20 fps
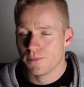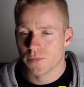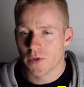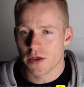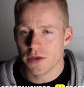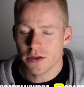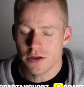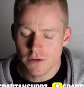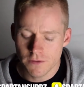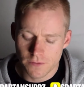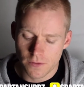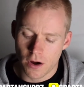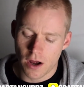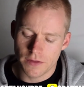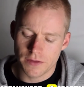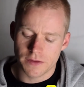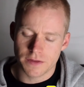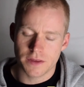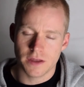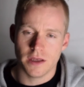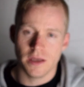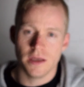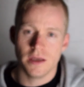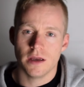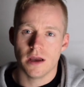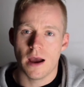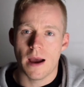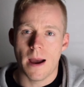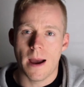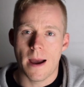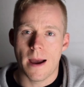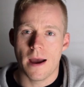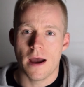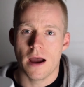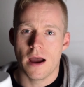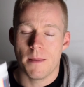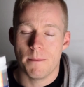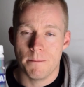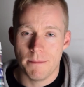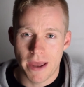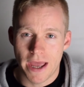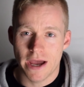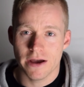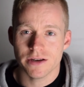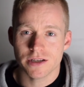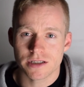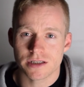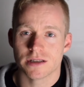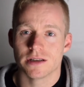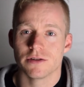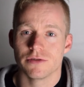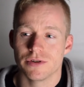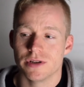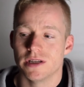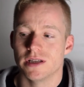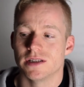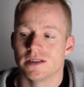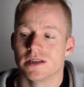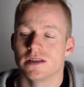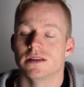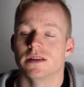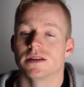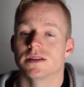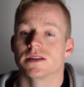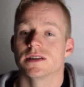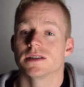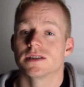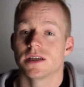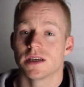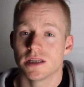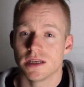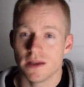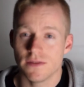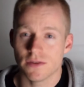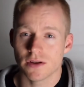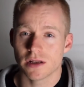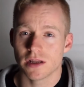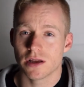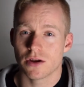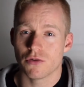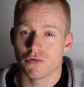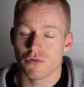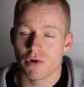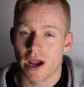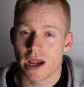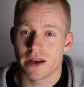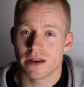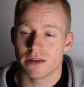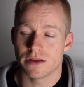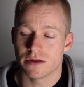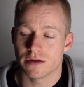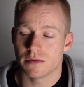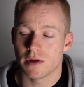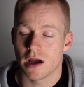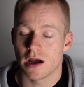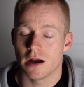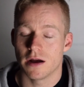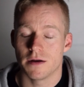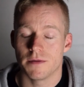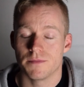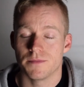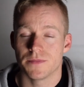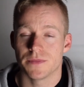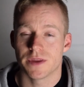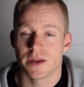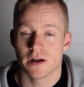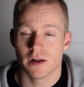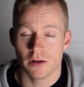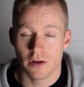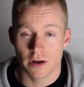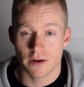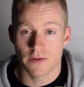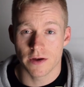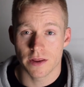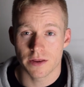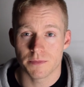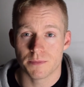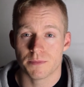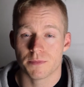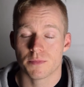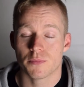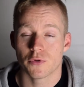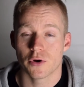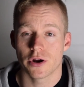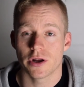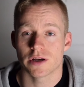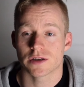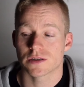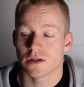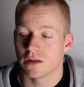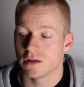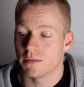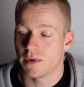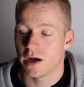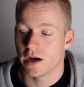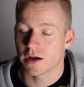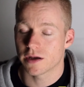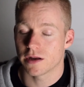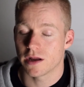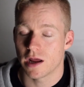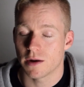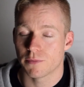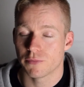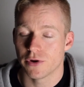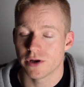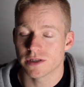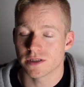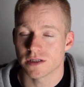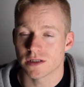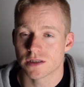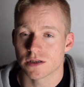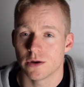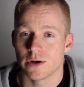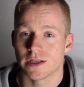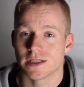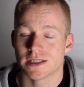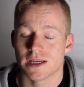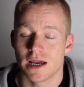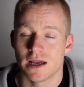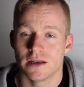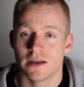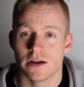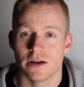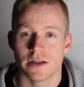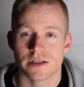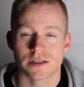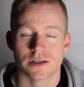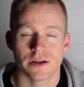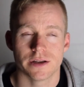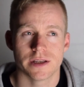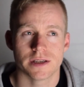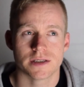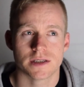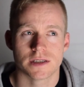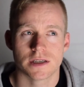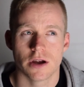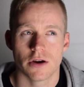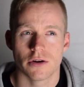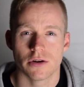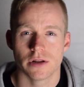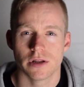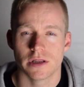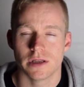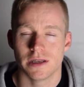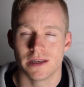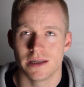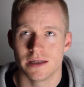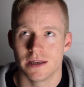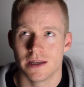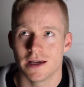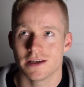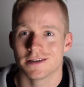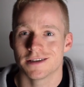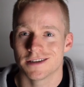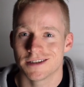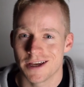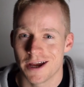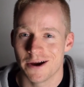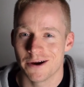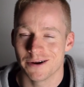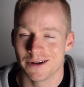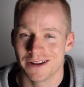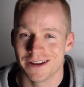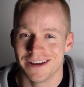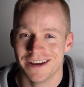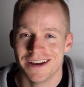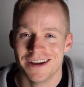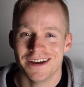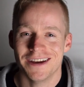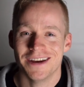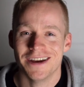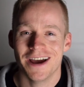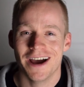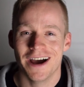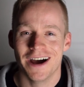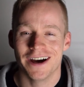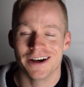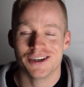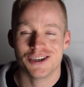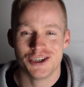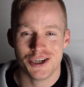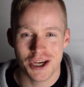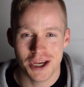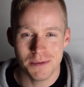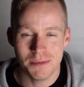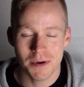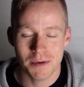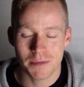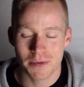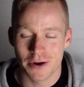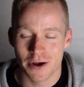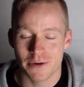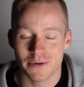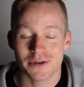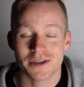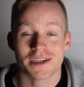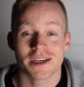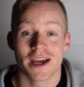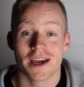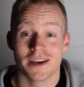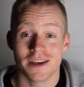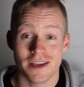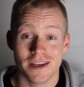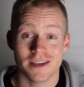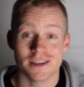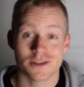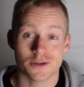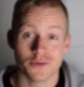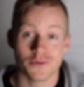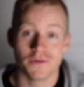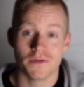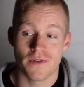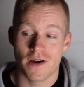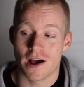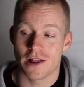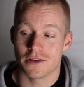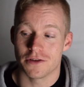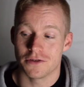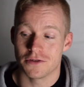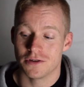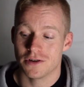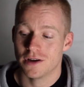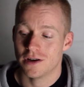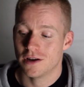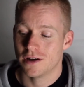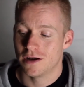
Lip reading: I think you'll find that the amount that is in this is significantly greater than a lot of other products on the market at present. So I'd say it's not necessarily cheap, but I would say it is good value.